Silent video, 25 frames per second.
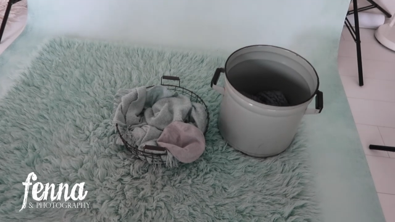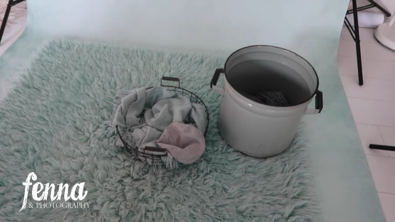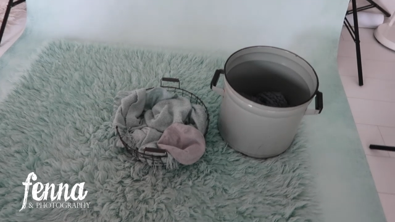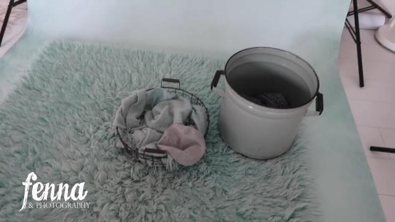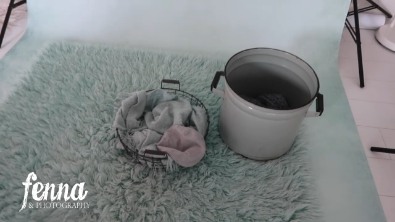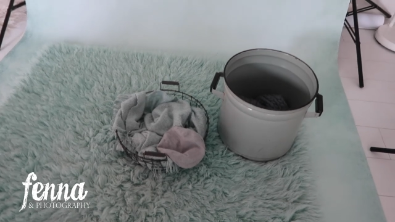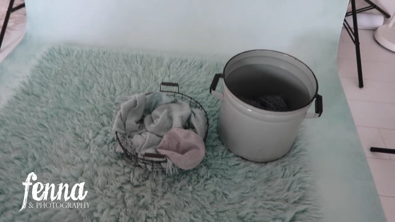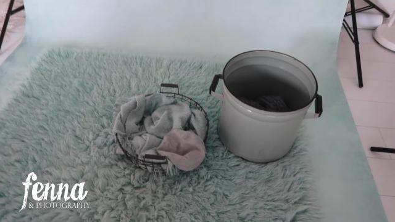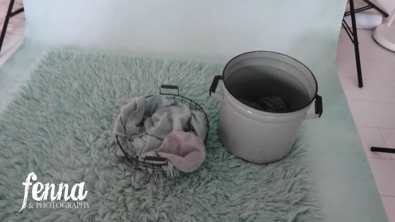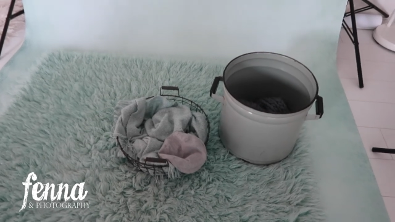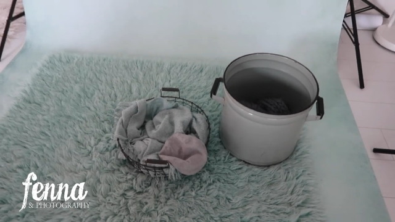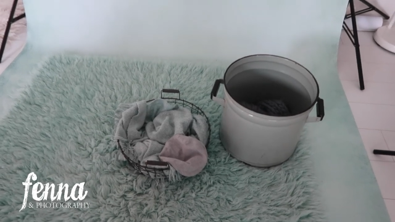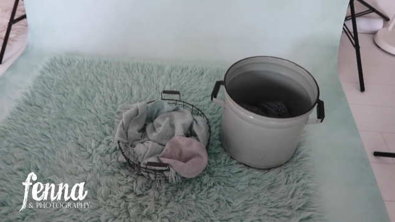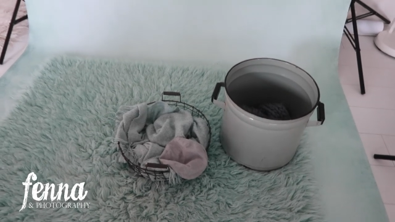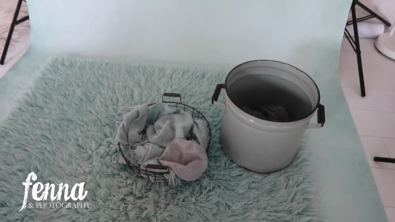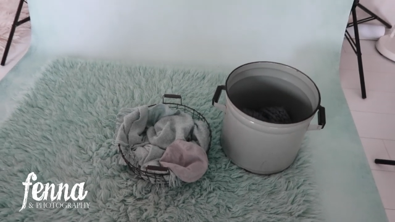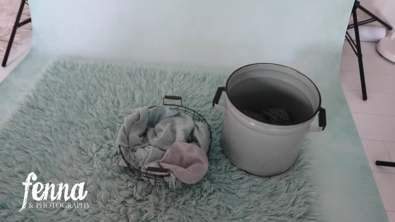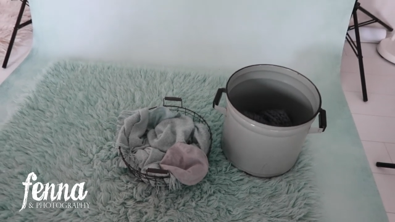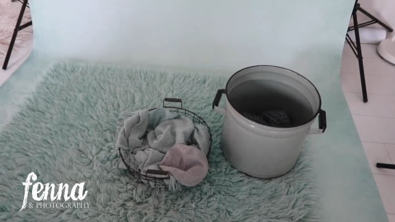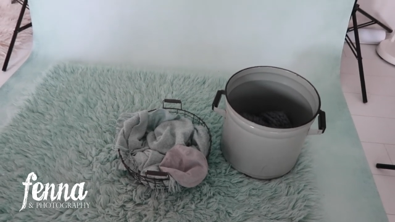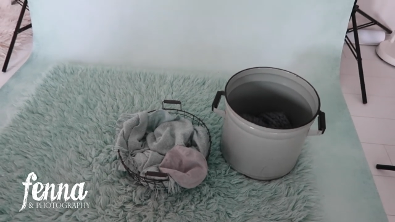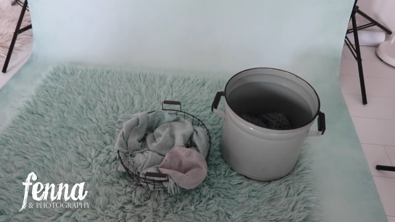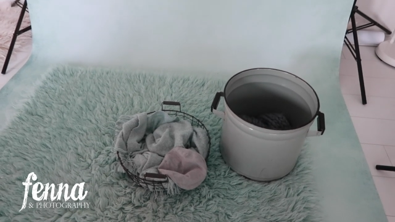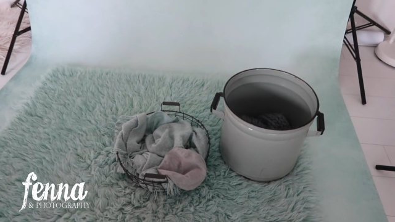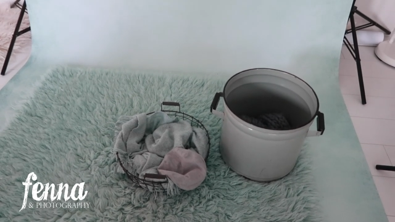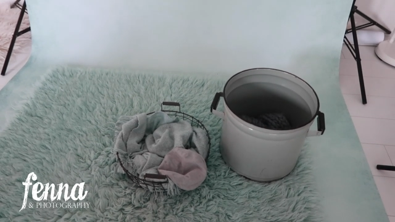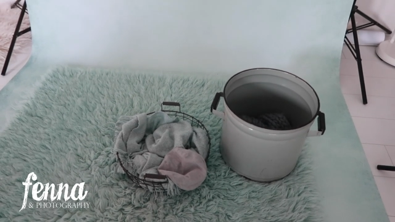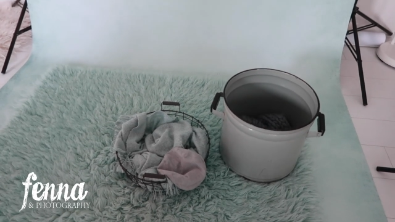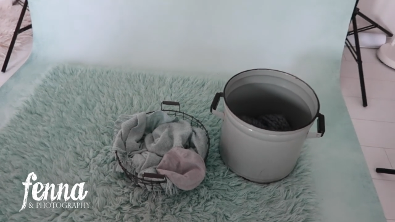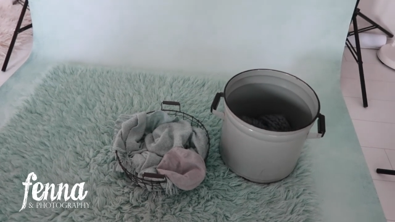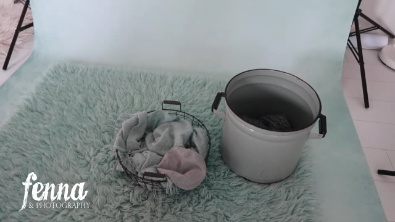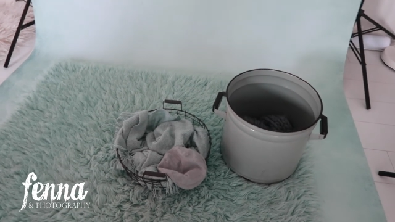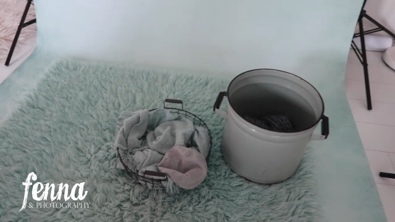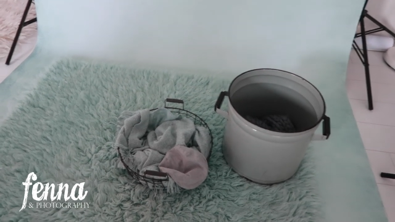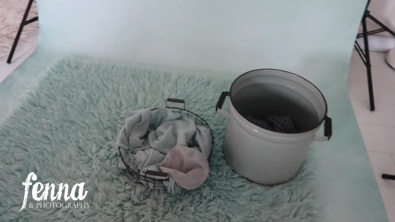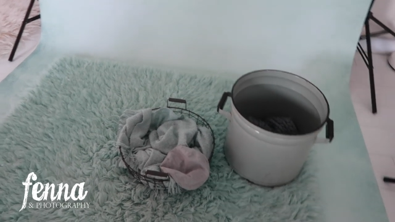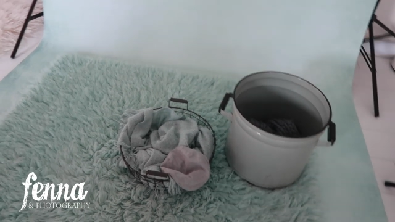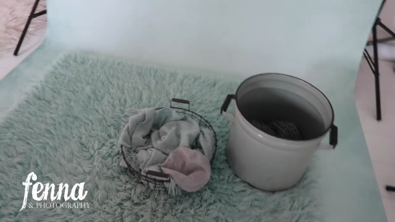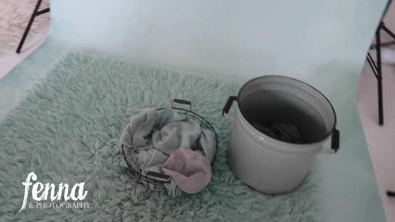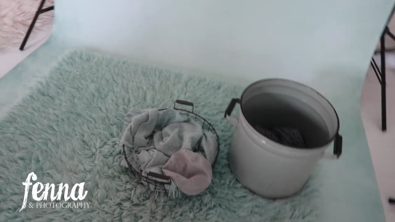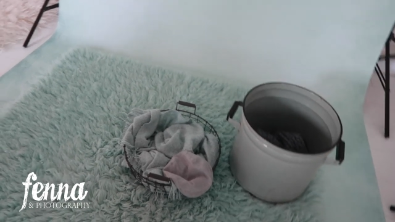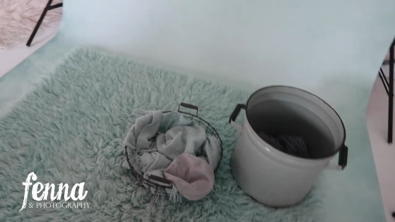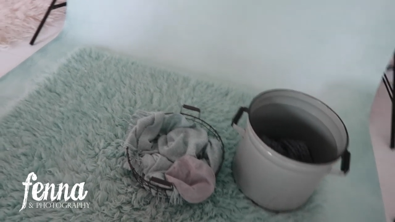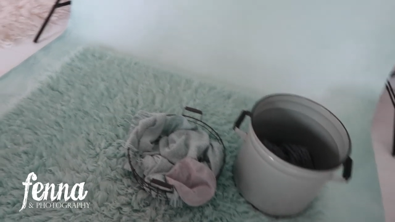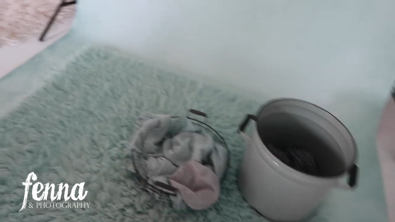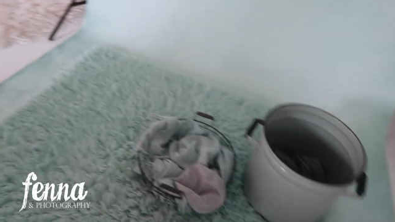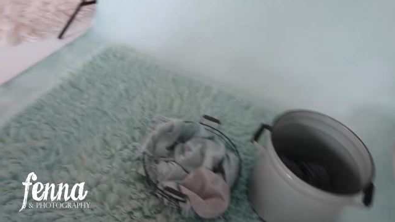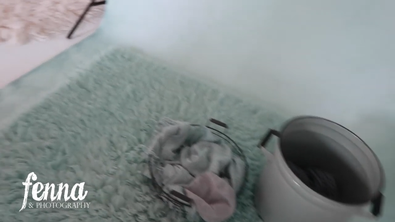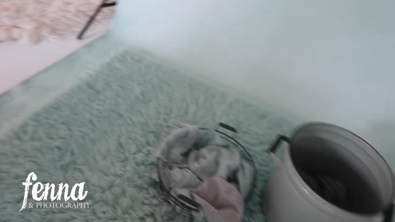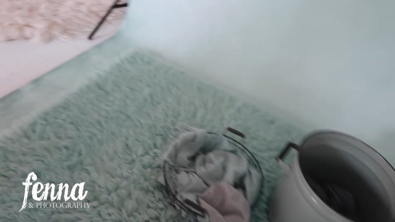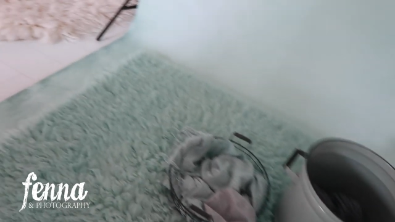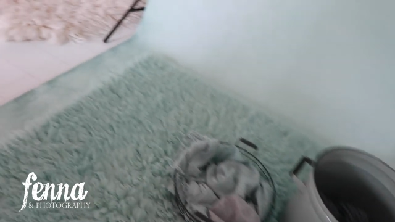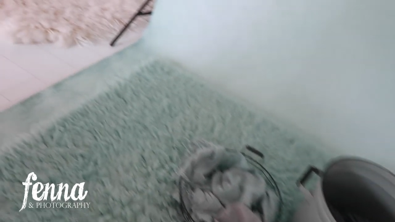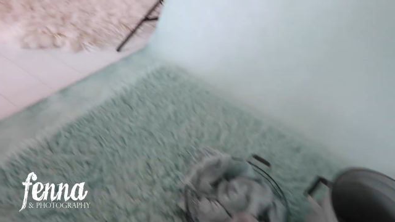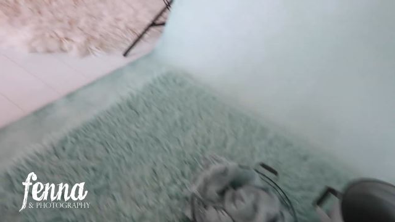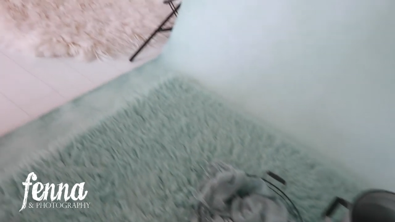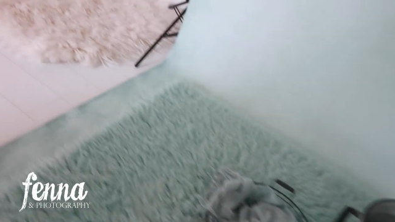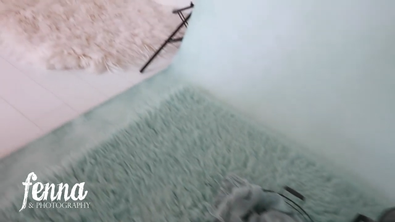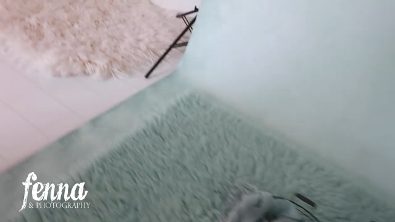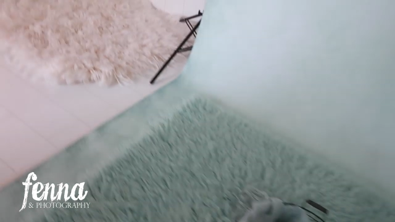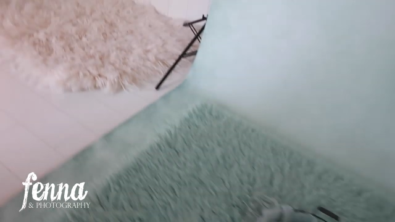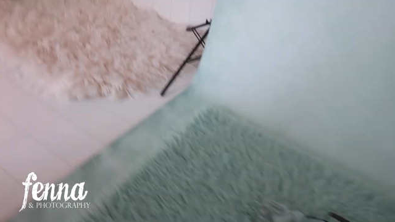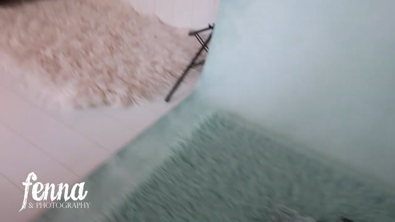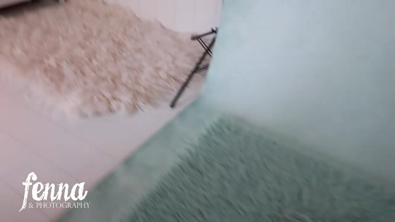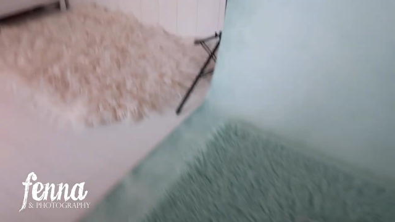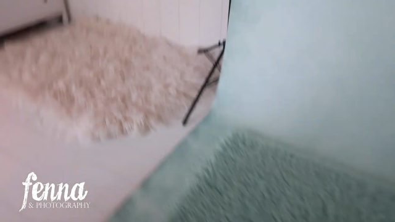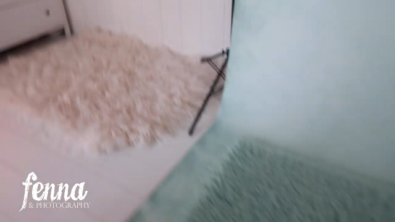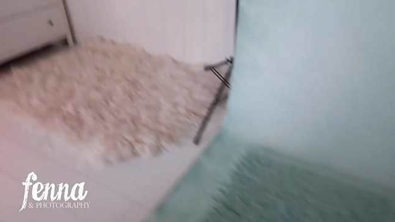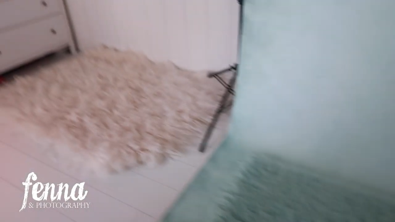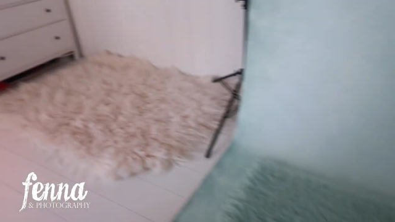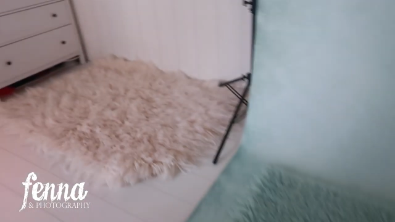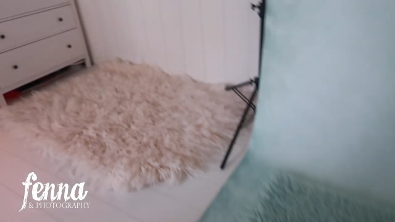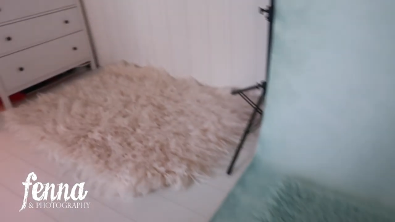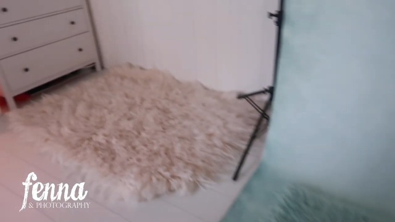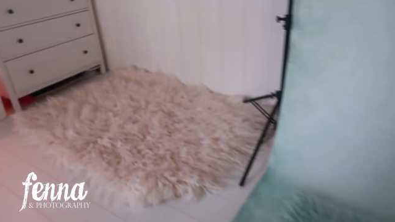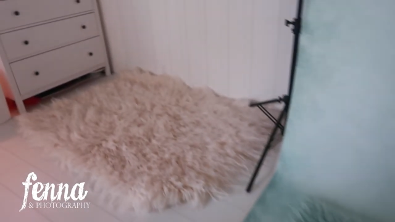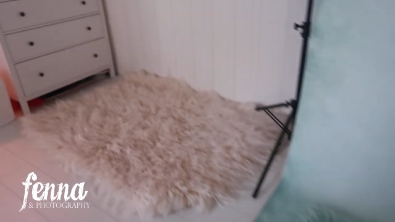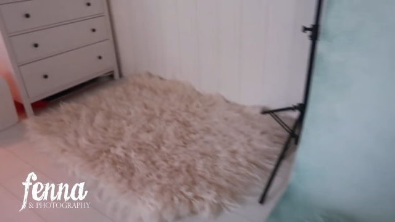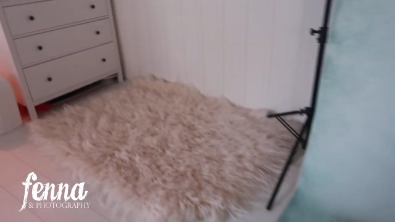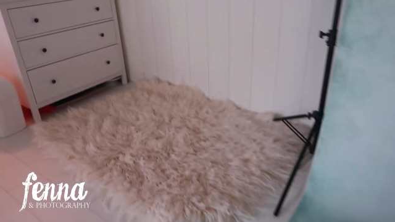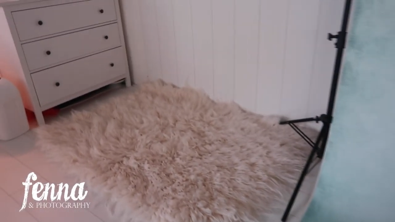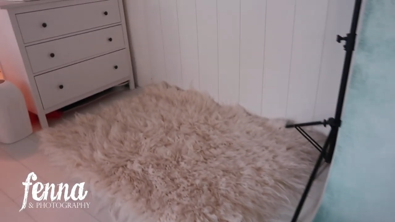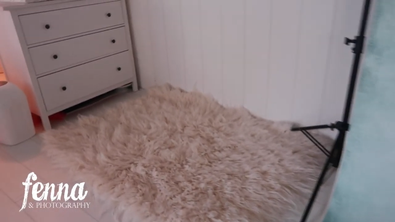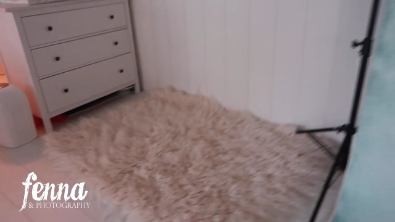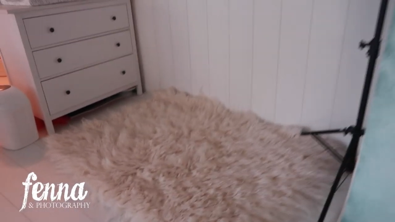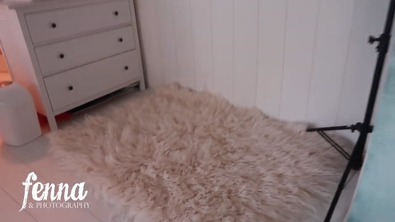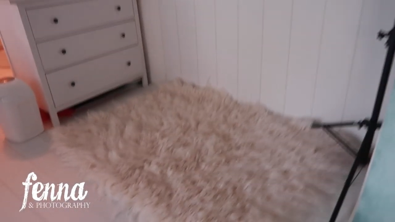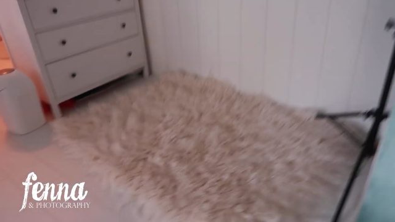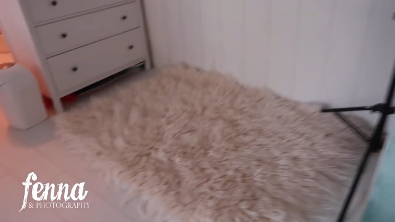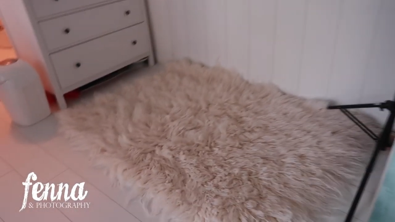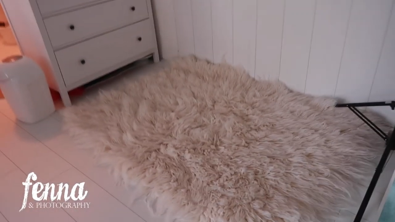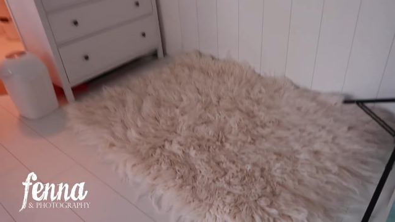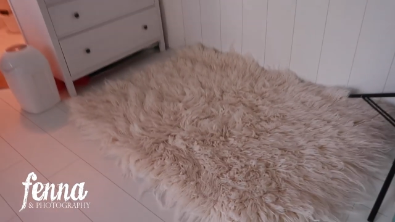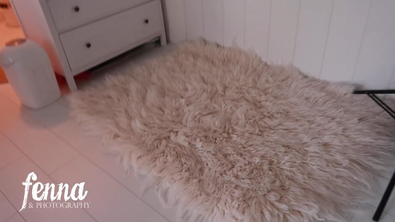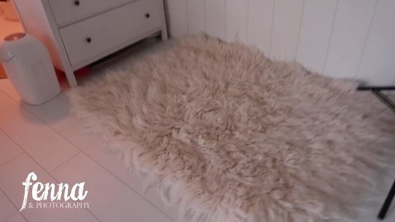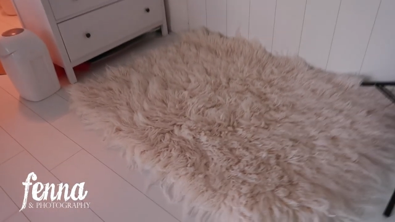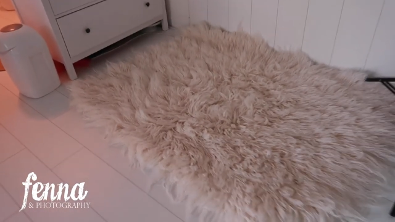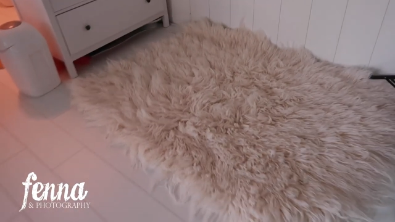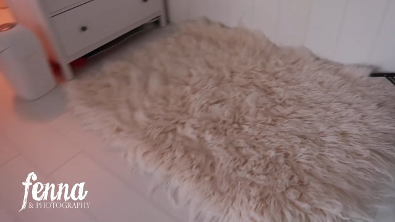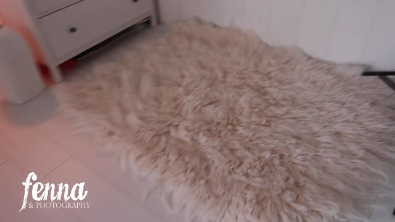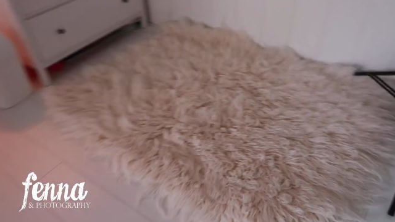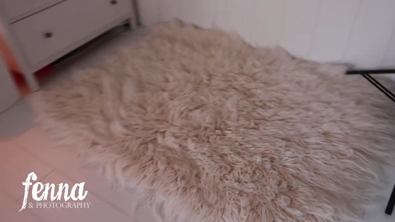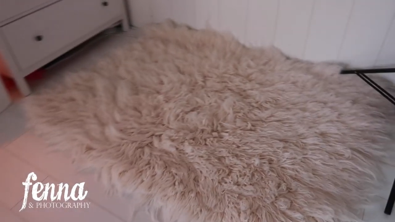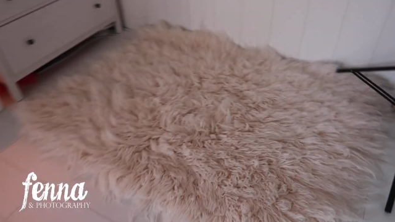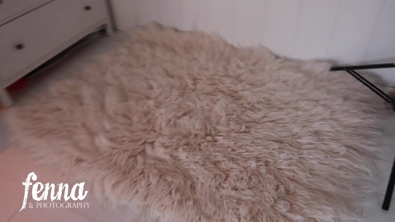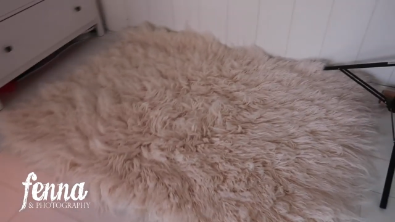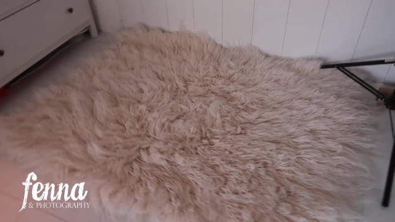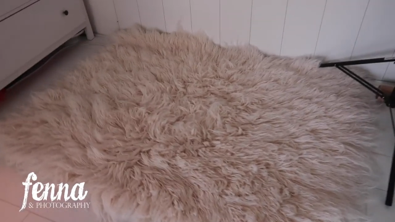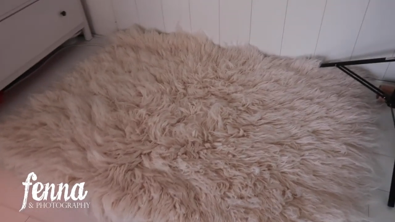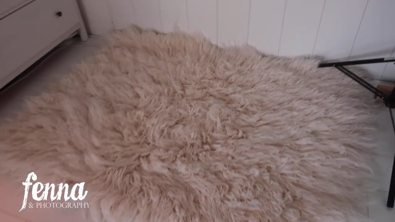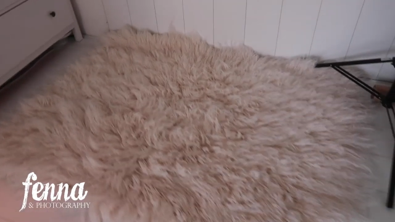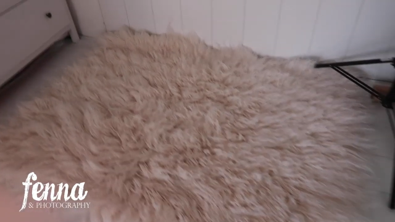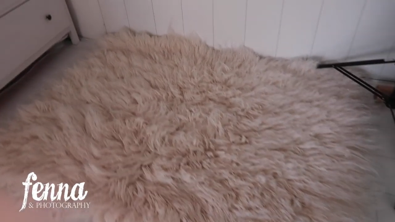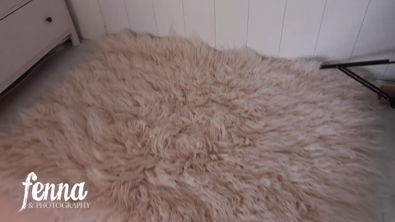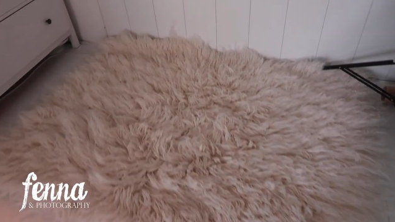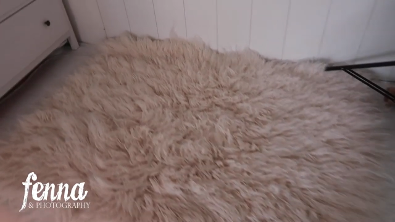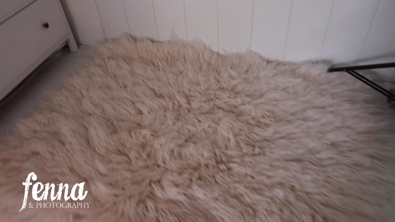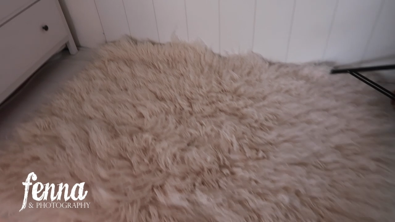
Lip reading: [unreadable: no face in view]